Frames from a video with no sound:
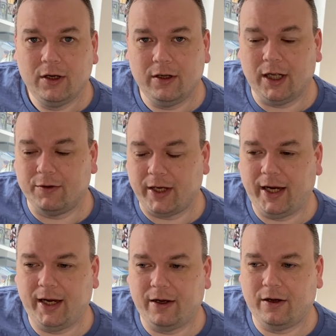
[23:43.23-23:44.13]
Now,
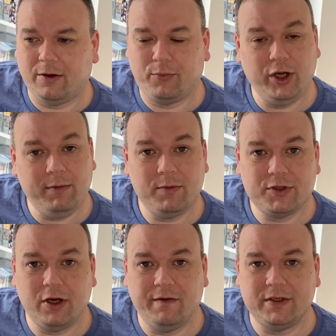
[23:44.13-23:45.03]
there are premium
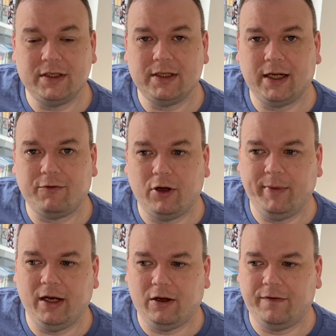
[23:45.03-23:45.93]
services that Royal
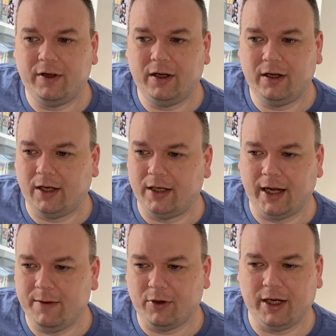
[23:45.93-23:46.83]
Mail offer, and
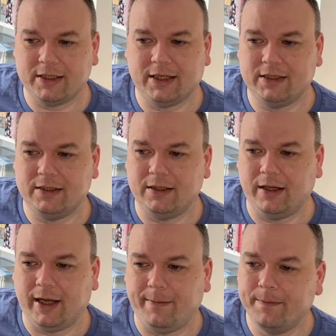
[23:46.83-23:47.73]
anybody has access to
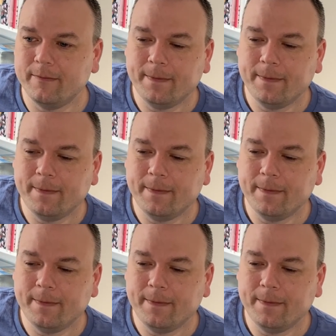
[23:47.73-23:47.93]
them.